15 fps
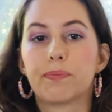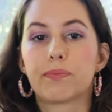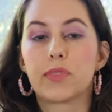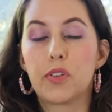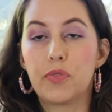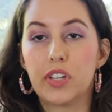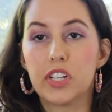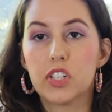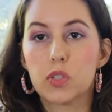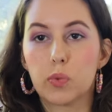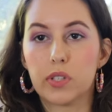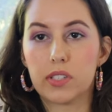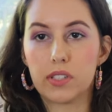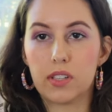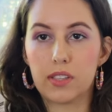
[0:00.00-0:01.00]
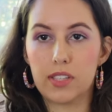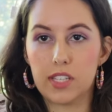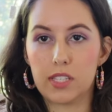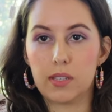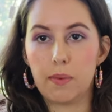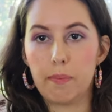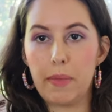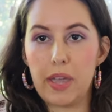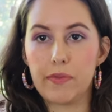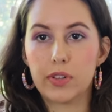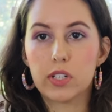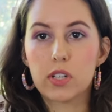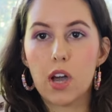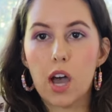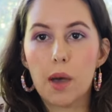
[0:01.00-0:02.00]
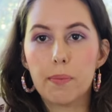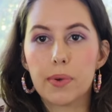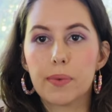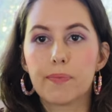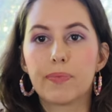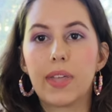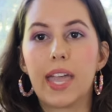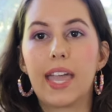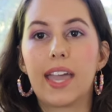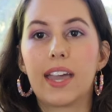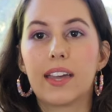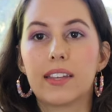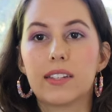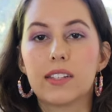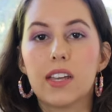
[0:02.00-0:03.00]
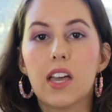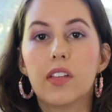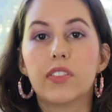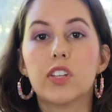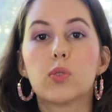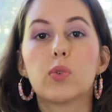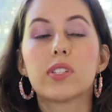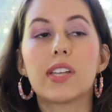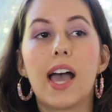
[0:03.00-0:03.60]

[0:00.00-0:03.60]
finished was this Maven top, and this was